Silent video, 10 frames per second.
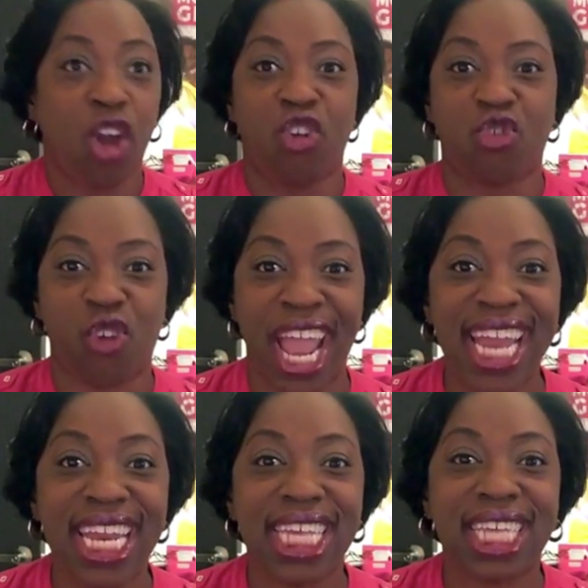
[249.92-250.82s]

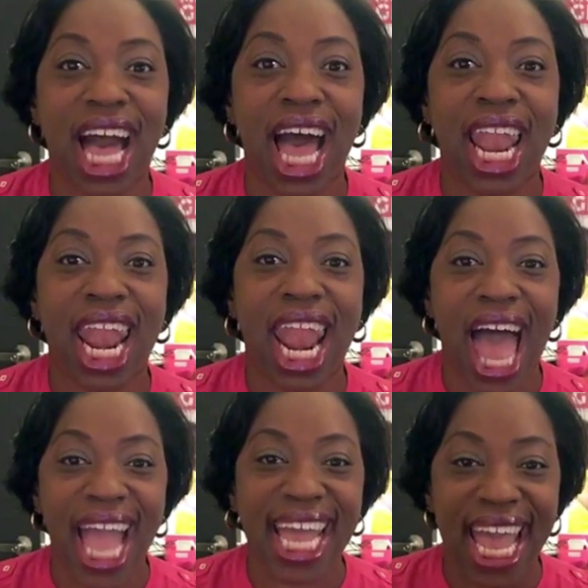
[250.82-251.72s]
Greatness
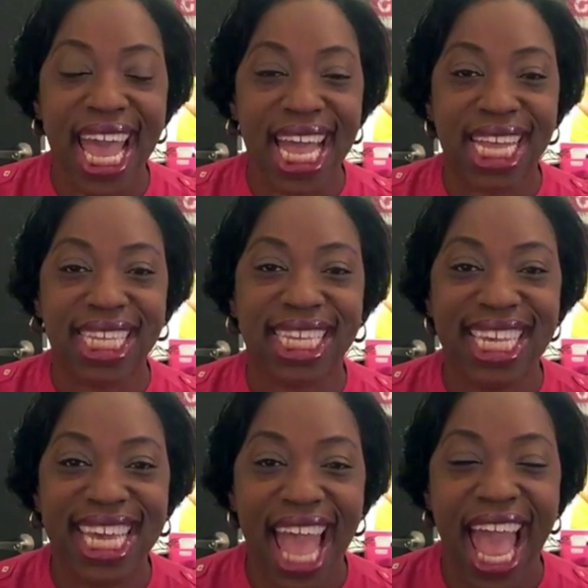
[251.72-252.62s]
Alliance.
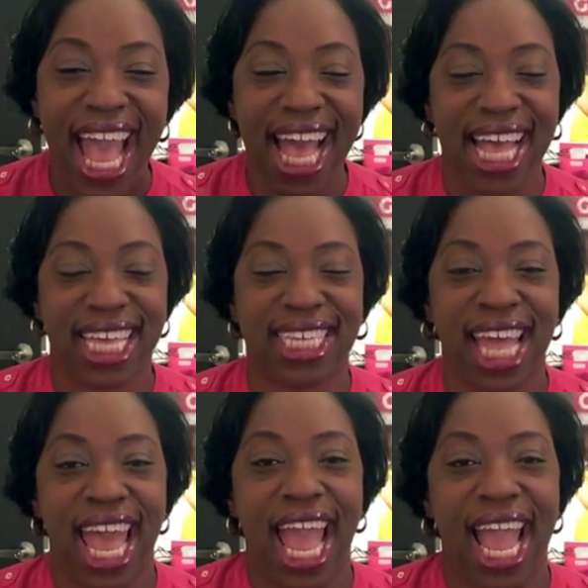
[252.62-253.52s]
Yes.
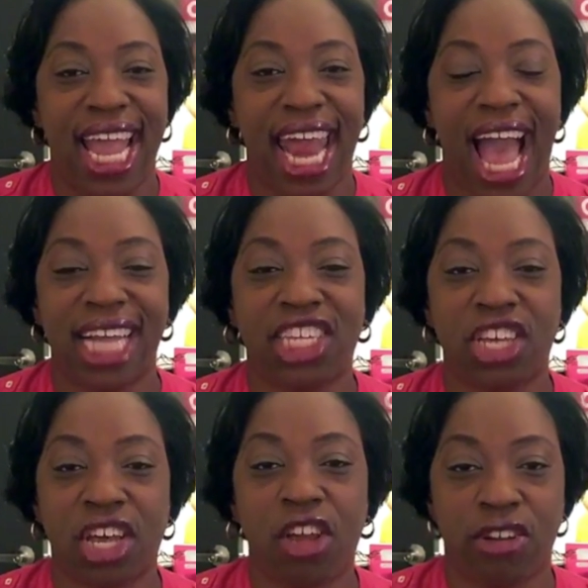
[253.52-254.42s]
And I
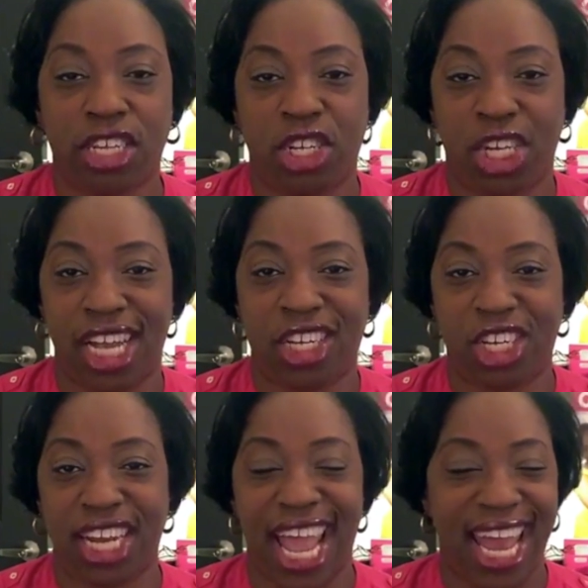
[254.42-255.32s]
took your
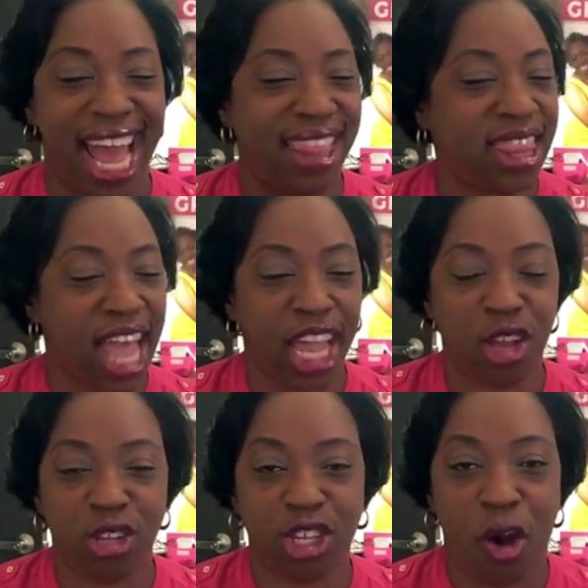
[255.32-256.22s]
suggestion, and I thank
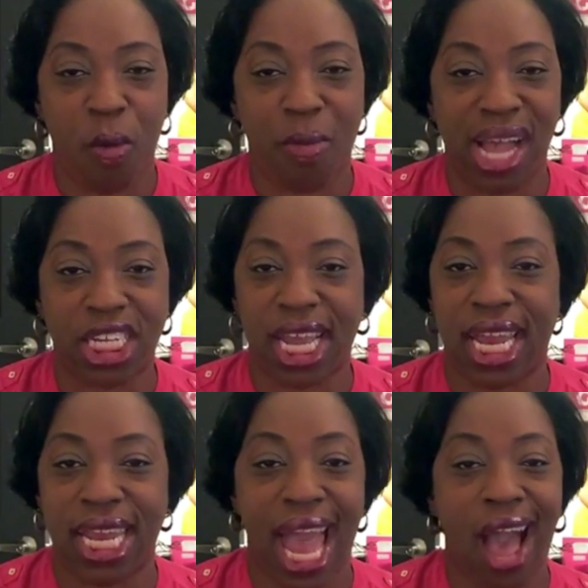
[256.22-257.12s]
you so much,
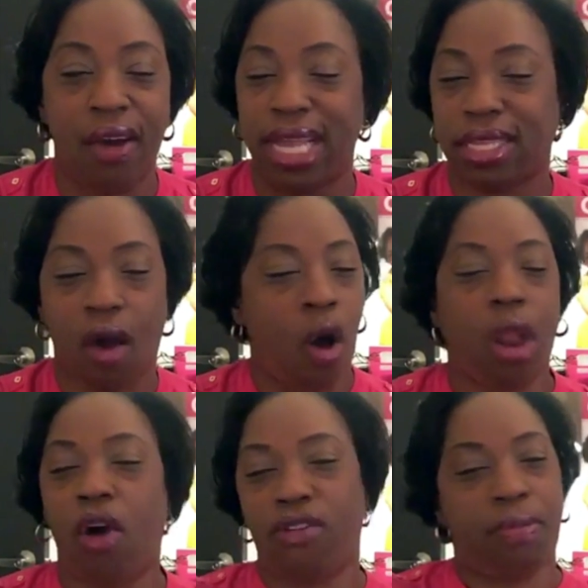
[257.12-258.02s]
and now it's
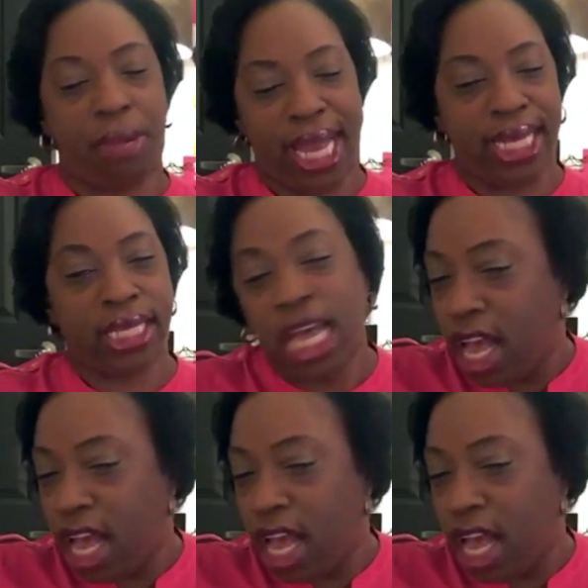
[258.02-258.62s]
all over the place.